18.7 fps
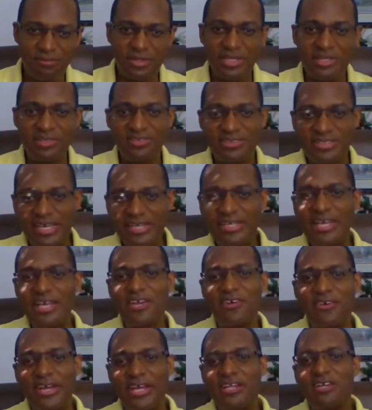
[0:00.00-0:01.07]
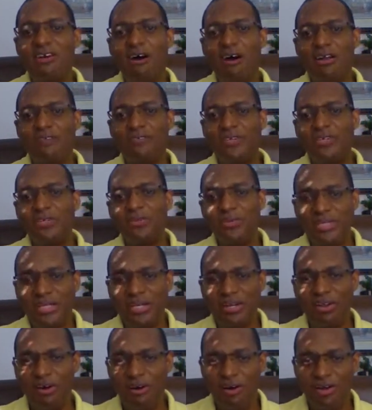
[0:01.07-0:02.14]
But instead, they create
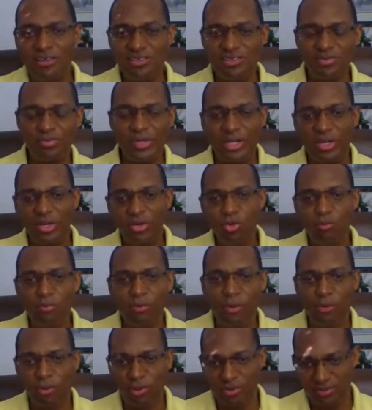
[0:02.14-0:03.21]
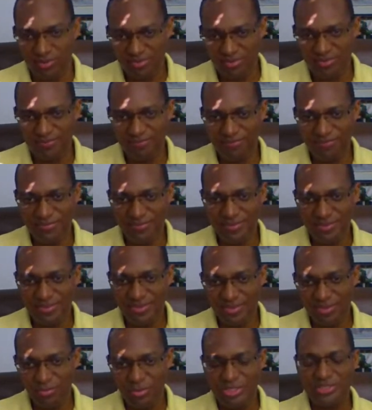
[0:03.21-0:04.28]
convoluted laws with loopholes,
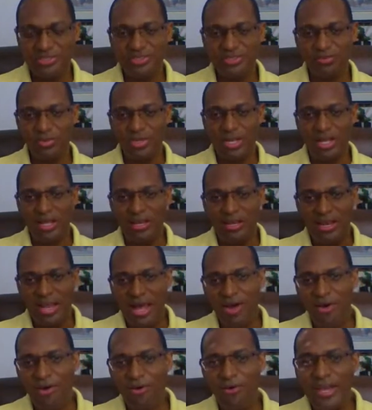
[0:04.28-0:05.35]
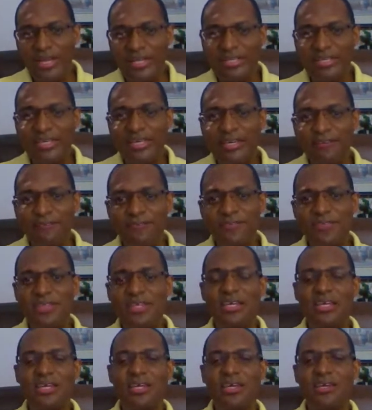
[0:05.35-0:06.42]
which will allow and give
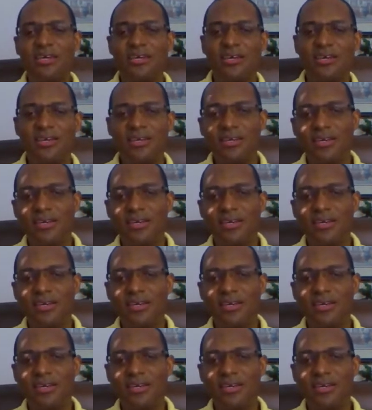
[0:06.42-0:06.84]
the